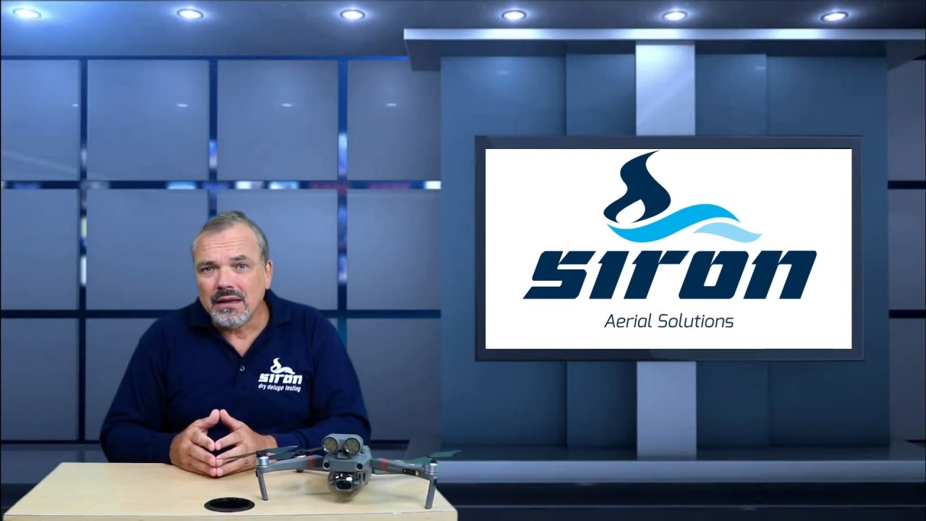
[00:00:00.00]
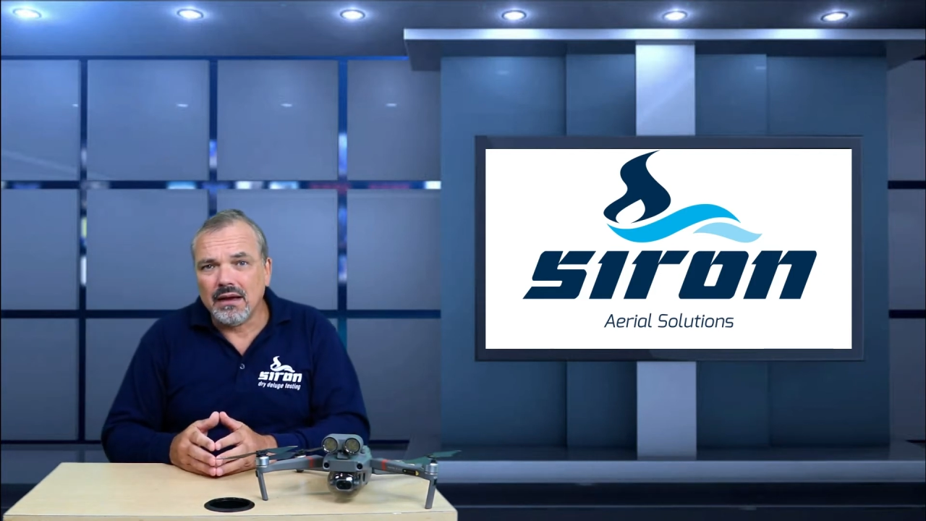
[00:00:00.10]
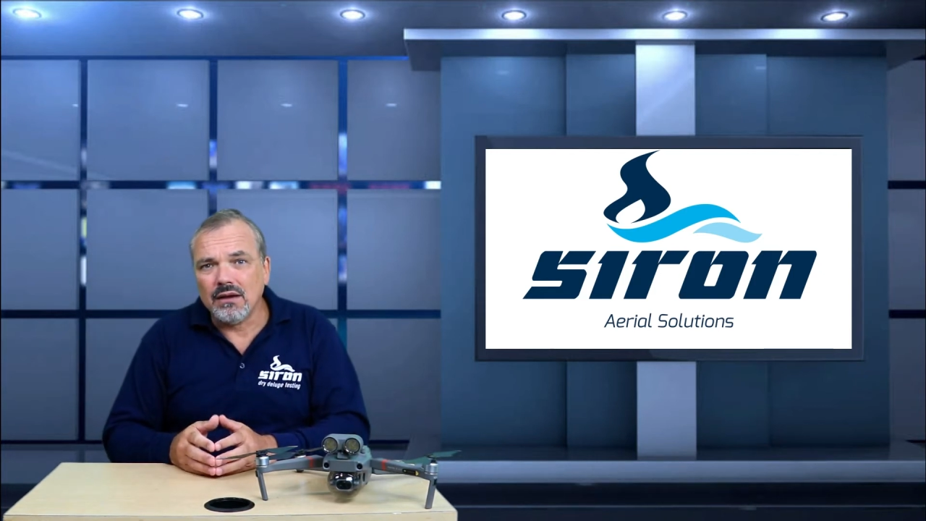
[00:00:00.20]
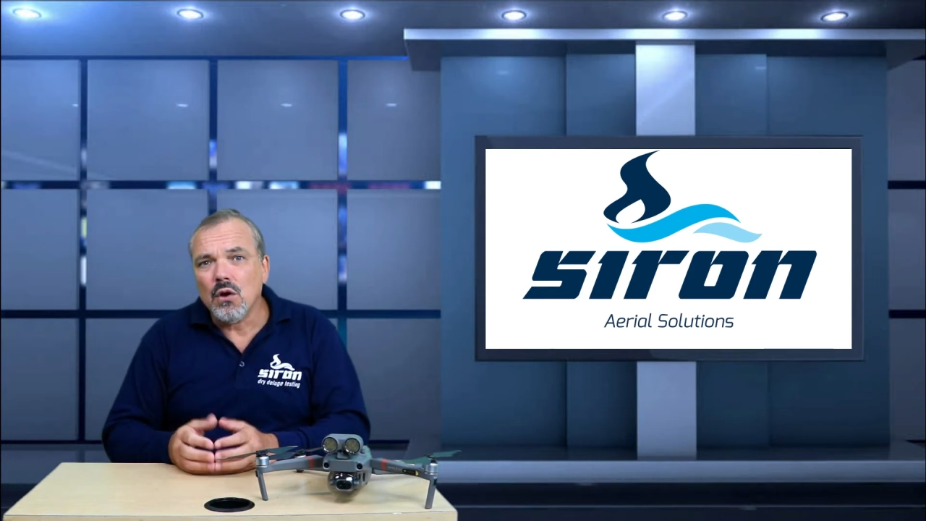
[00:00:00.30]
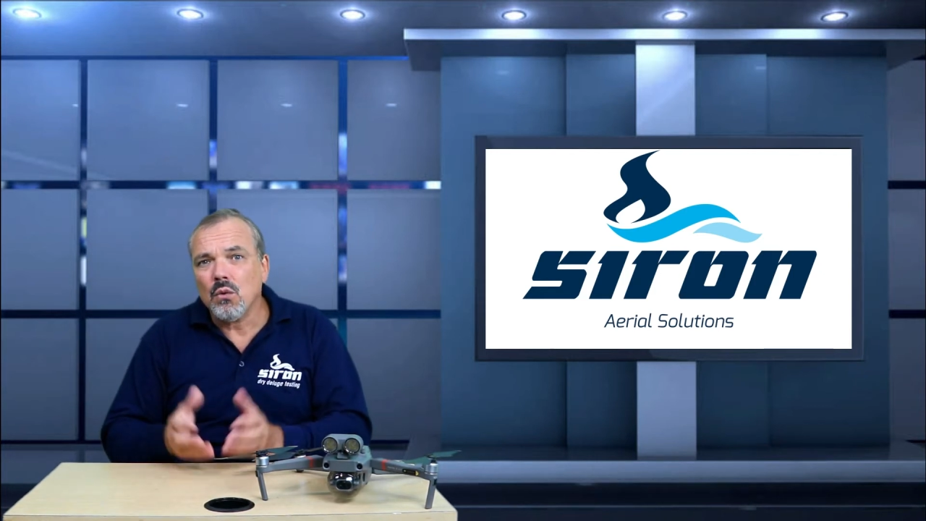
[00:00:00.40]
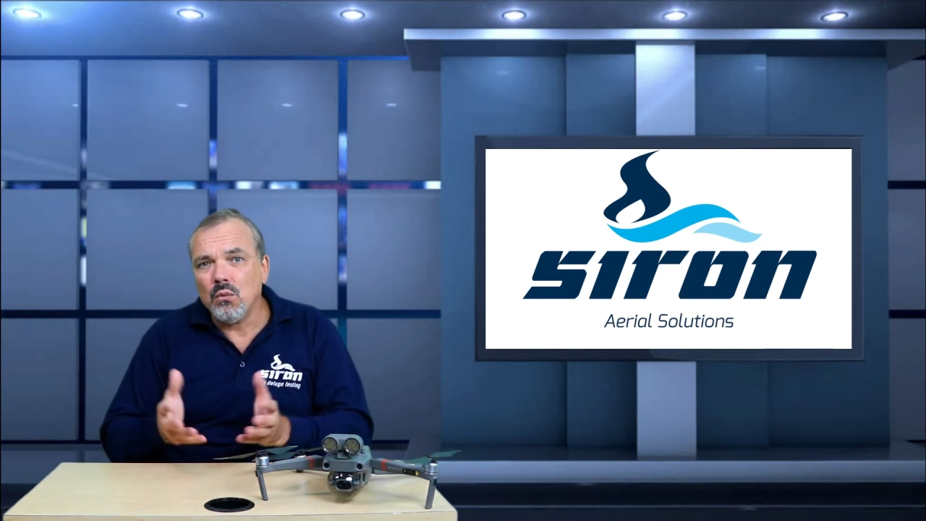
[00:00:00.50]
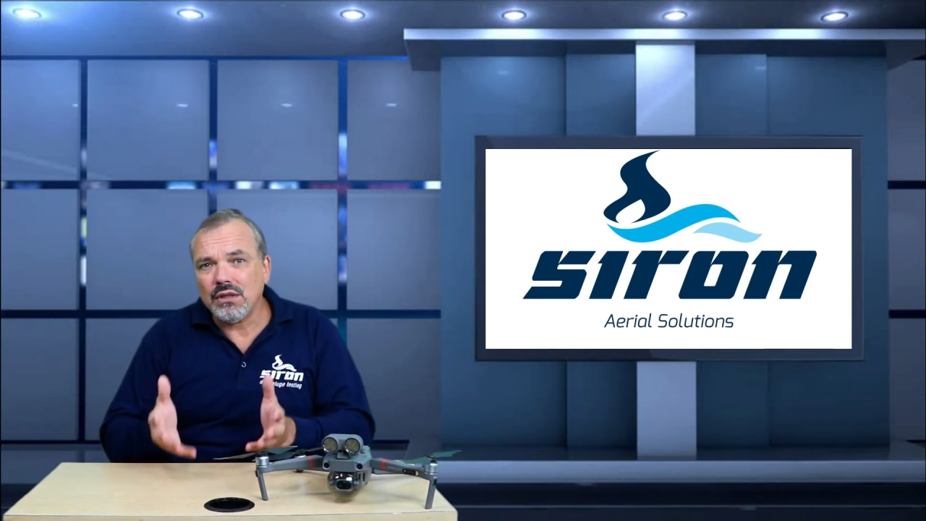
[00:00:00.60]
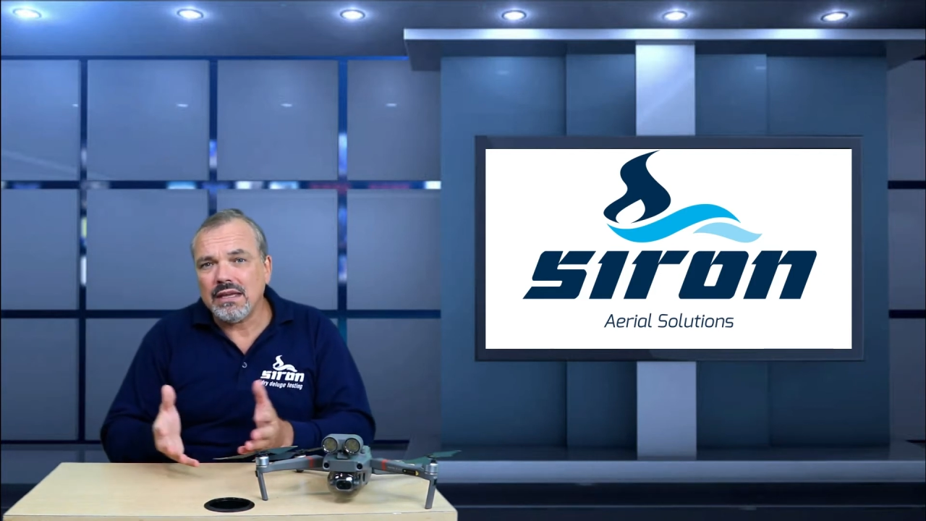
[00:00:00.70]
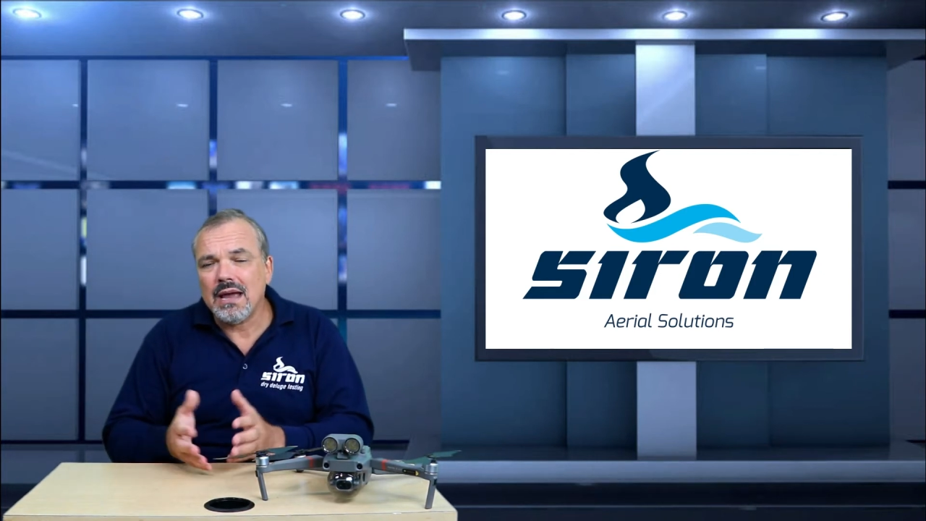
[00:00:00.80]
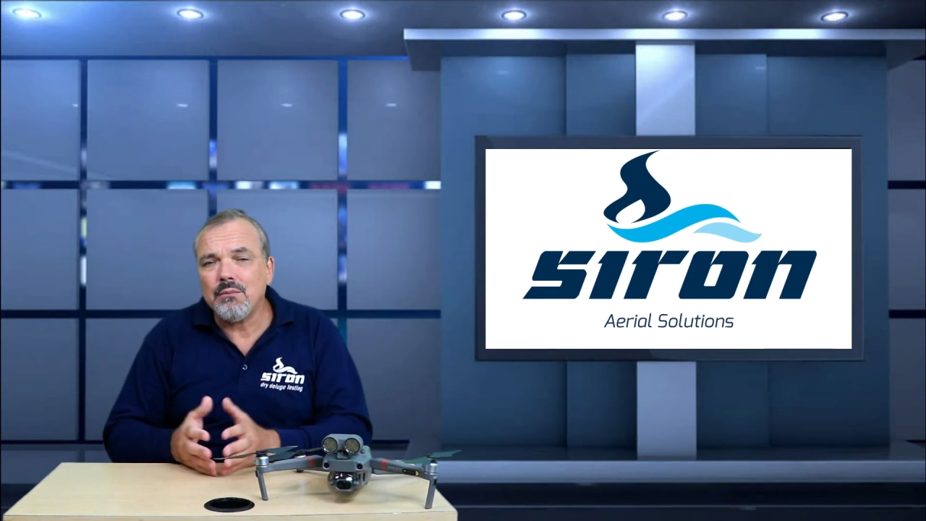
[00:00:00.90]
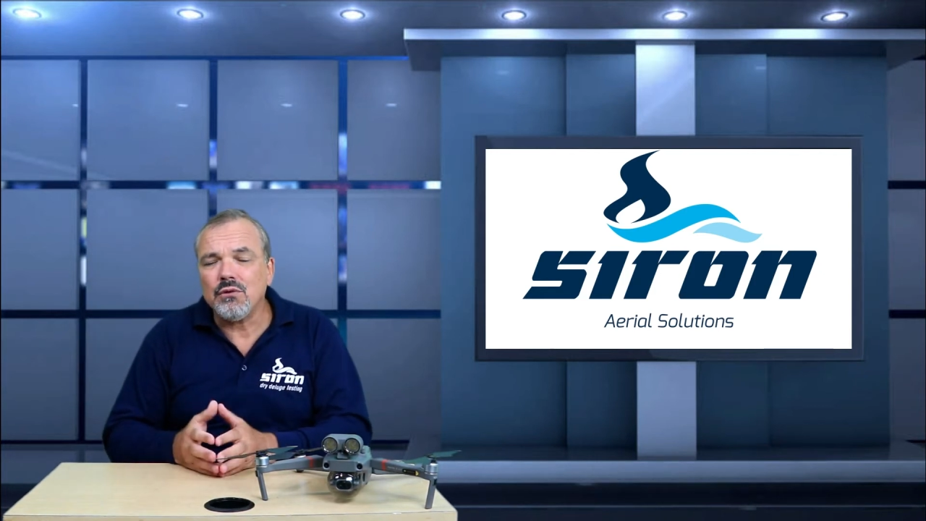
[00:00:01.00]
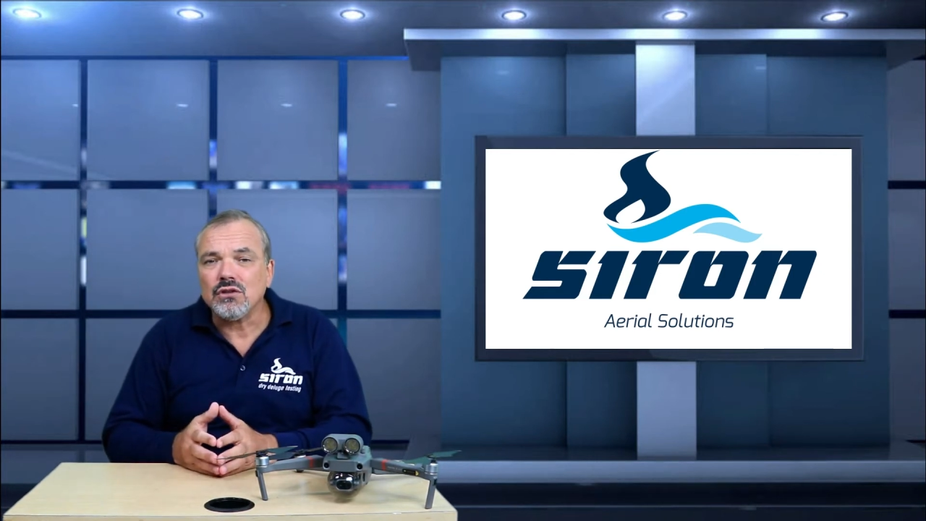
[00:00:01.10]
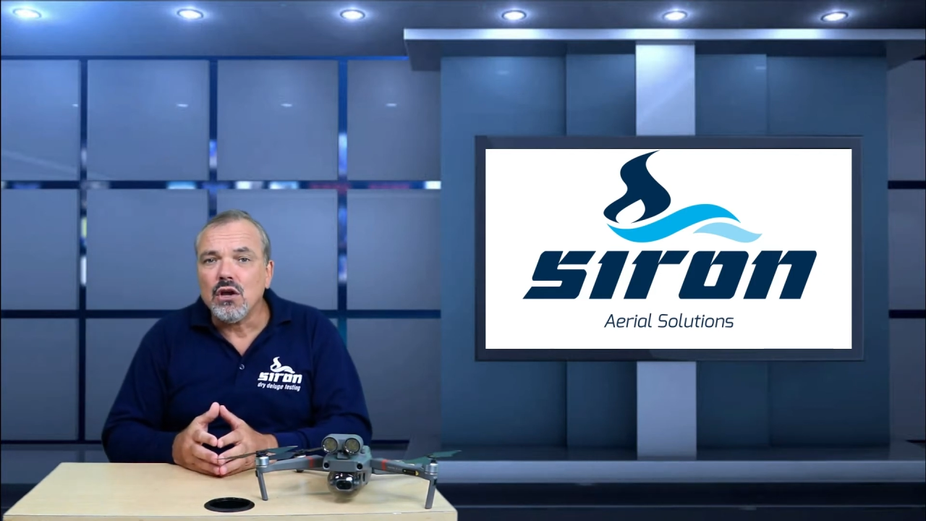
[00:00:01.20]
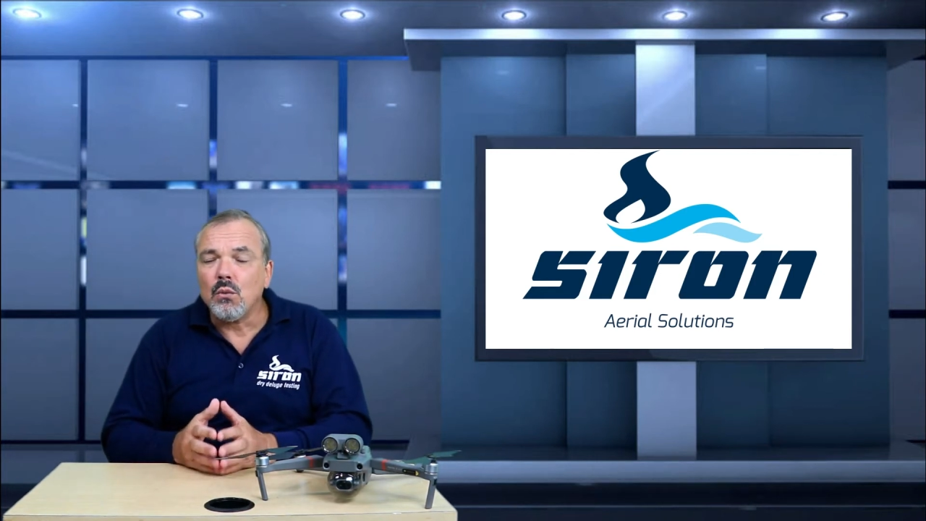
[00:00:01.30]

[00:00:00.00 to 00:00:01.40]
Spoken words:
right, with cameras,